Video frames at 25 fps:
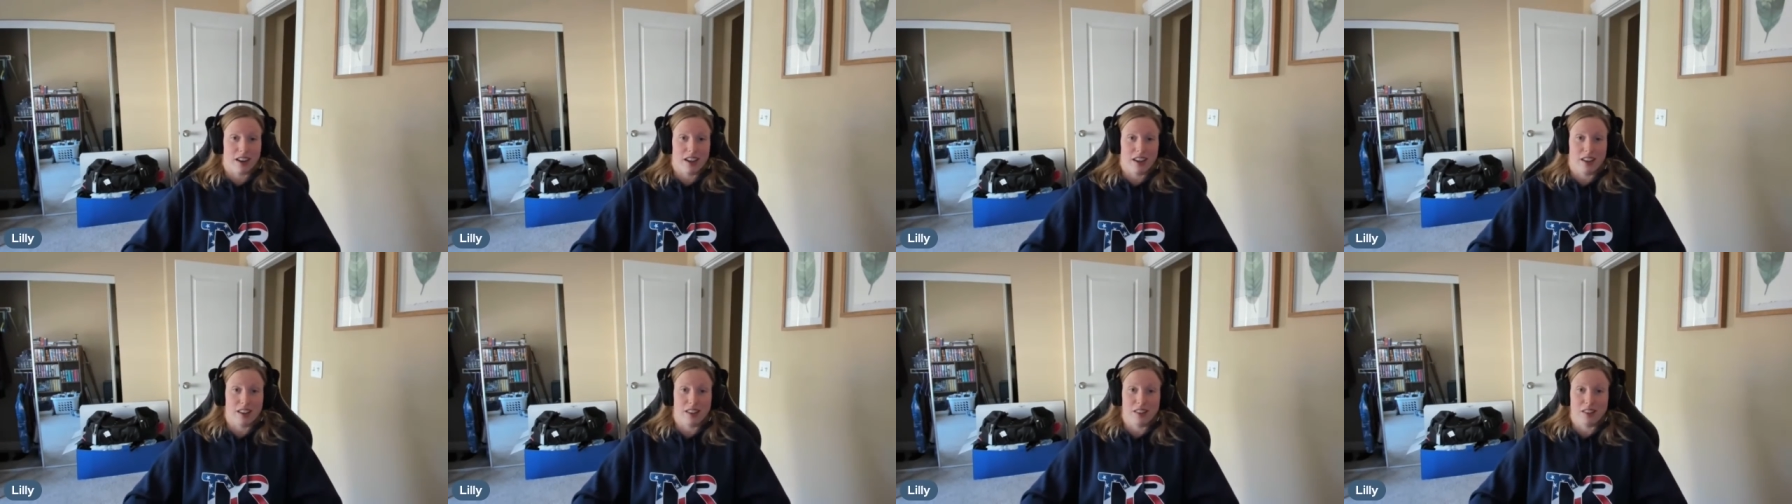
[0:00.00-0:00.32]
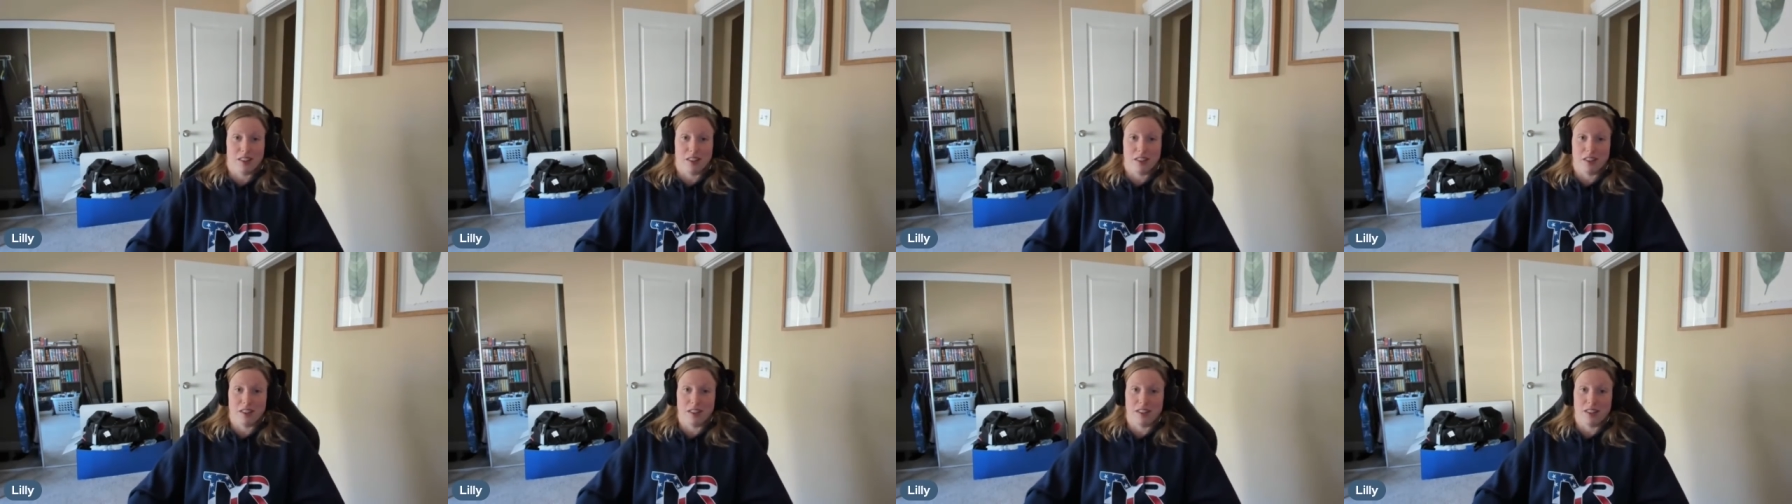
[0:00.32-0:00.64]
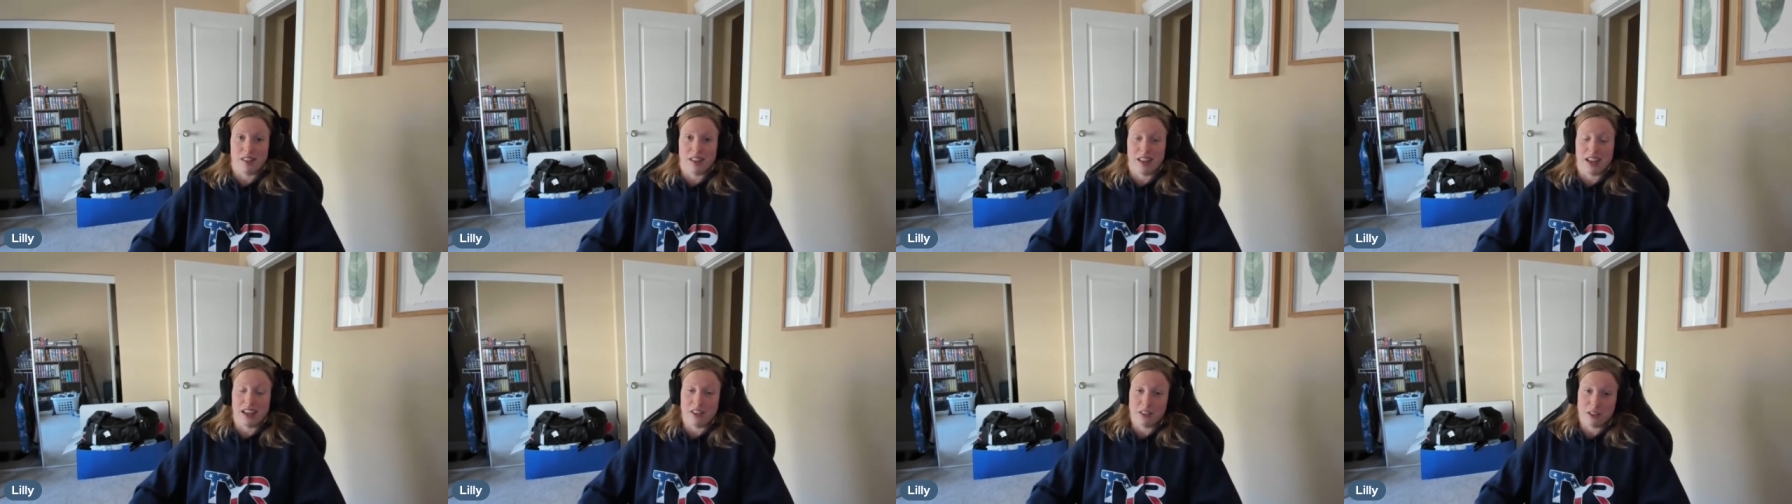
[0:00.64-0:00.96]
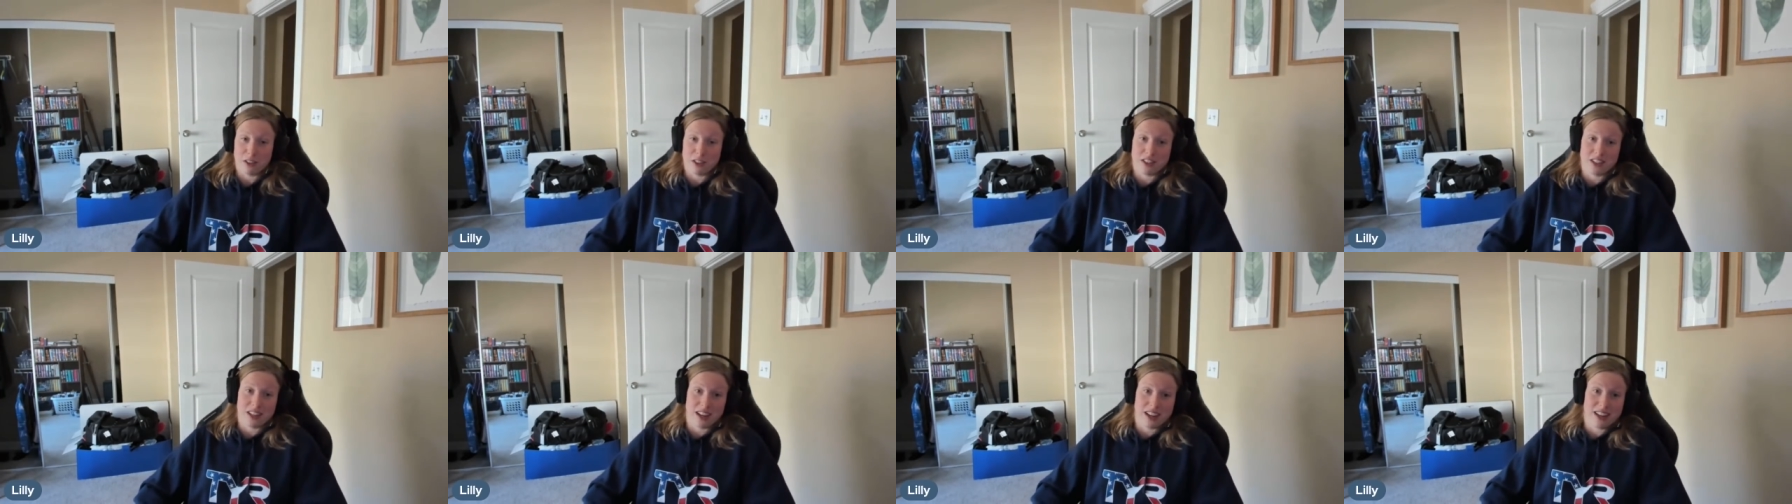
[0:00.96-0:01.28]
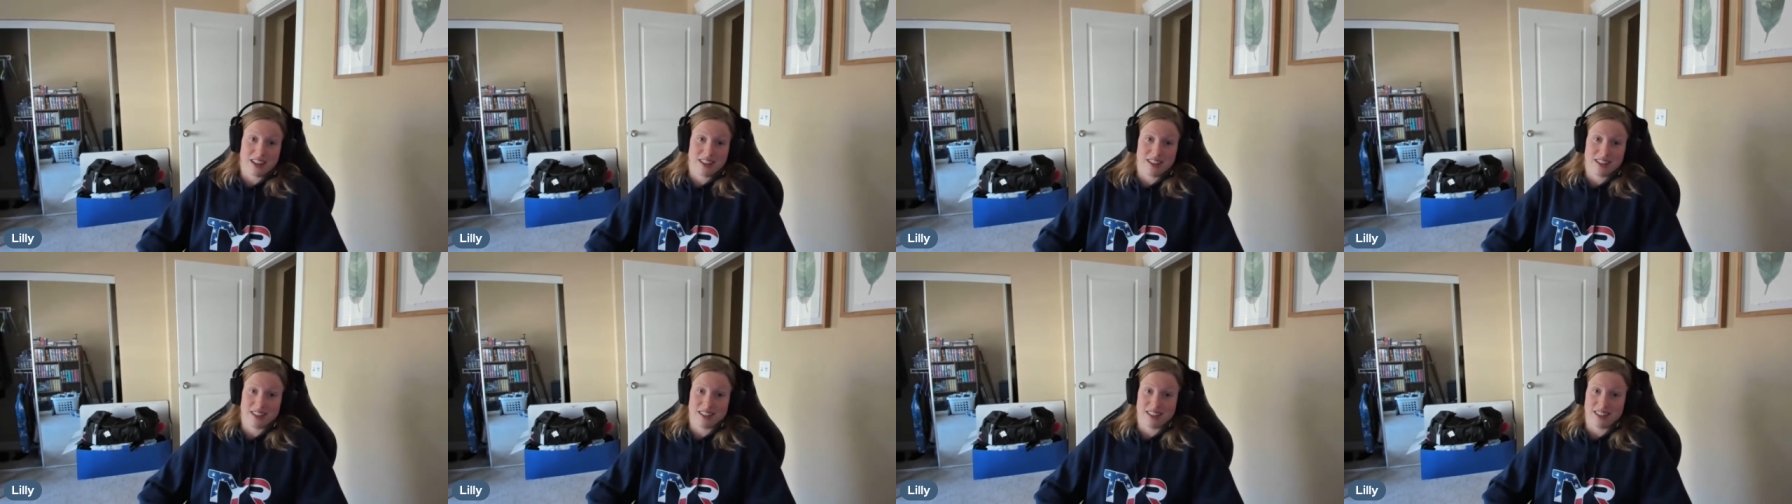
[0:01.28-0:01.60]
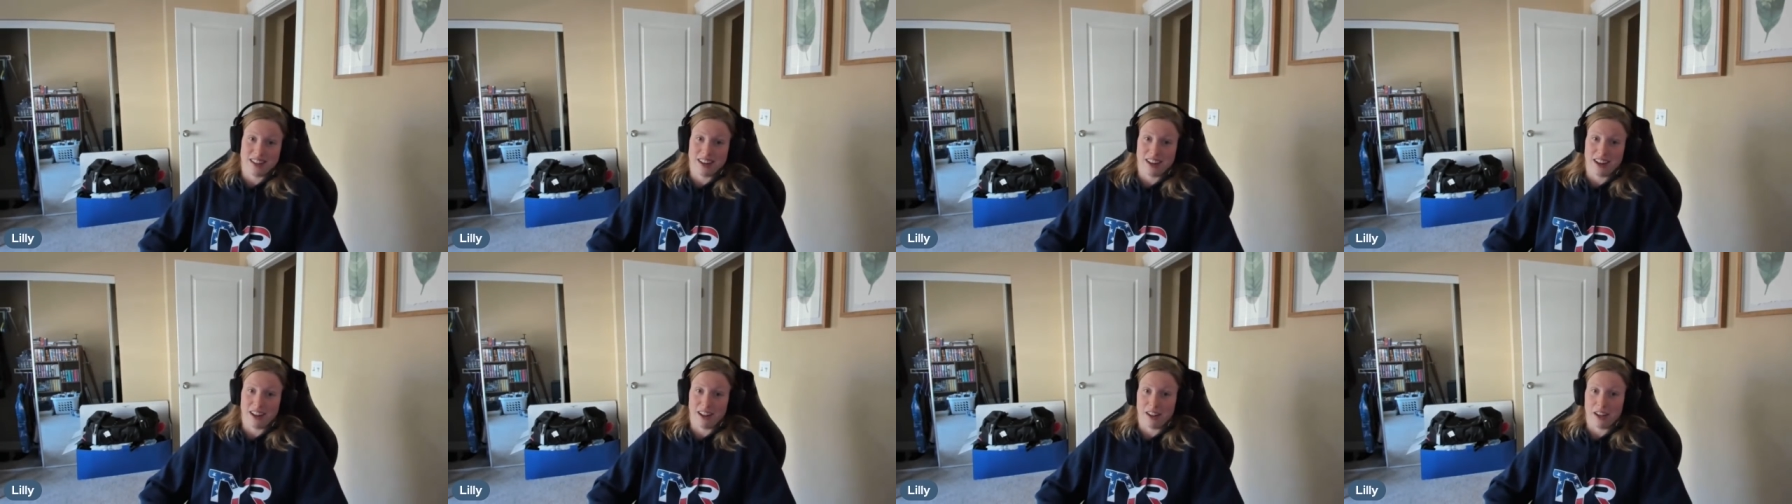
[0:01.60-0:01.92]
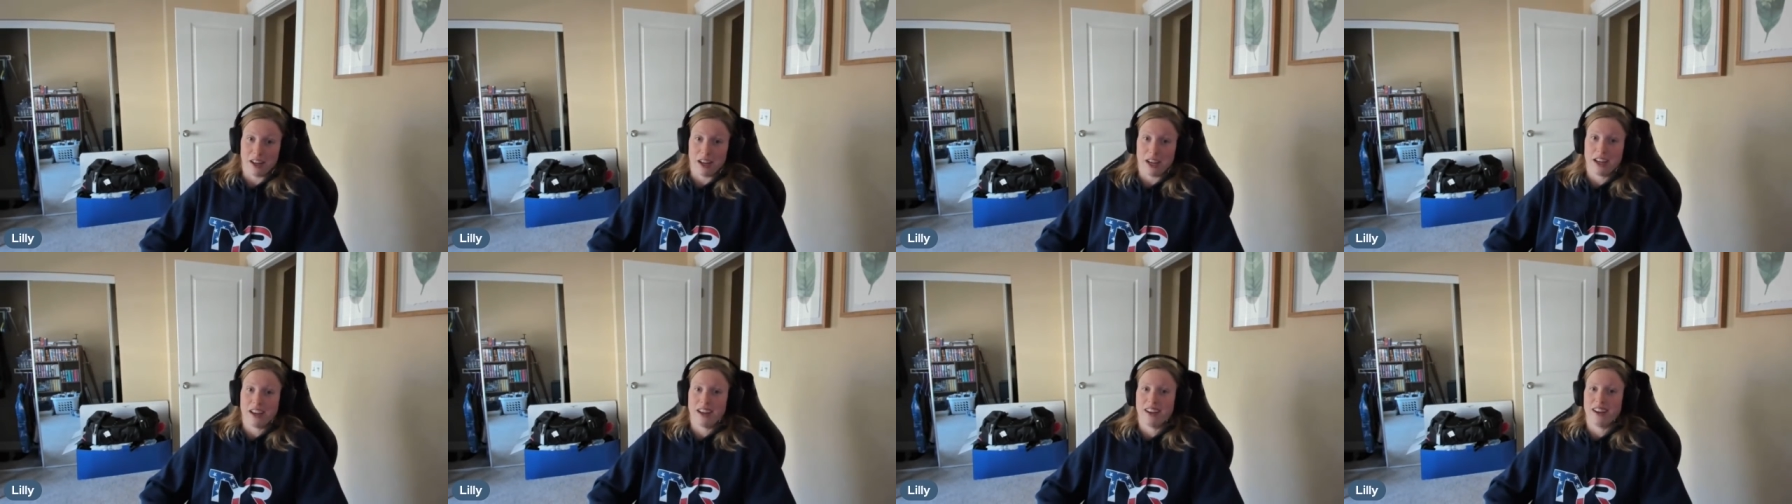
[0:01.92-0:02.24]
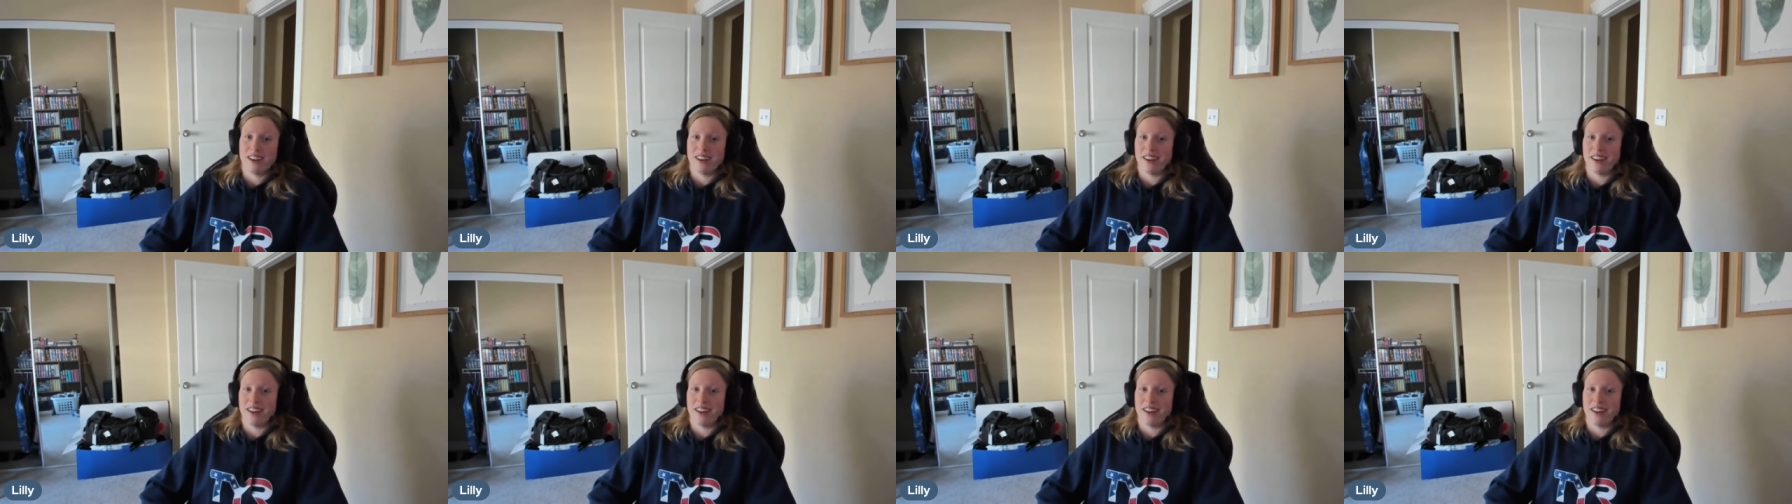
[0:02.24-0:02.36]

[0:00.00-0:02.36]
in in the states at LA.